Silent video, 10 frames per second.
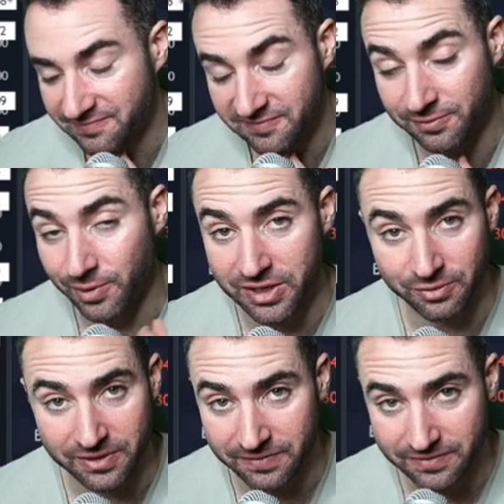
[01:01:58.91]

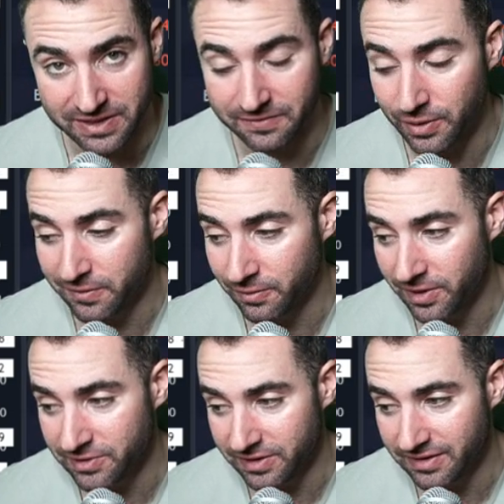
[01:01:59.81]
4350,
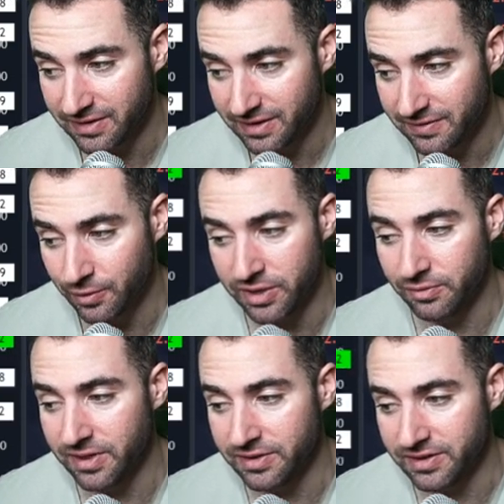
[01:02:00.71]
4400,
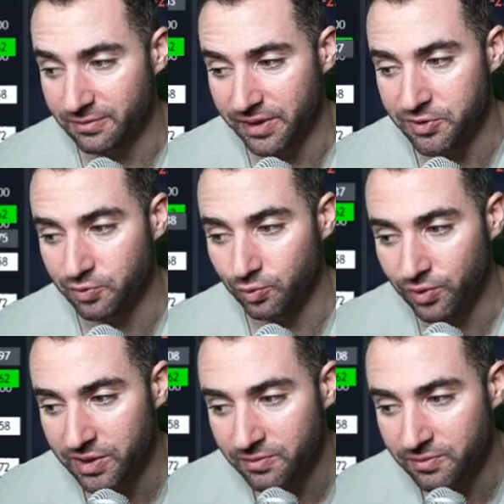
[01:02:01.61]
4300, which would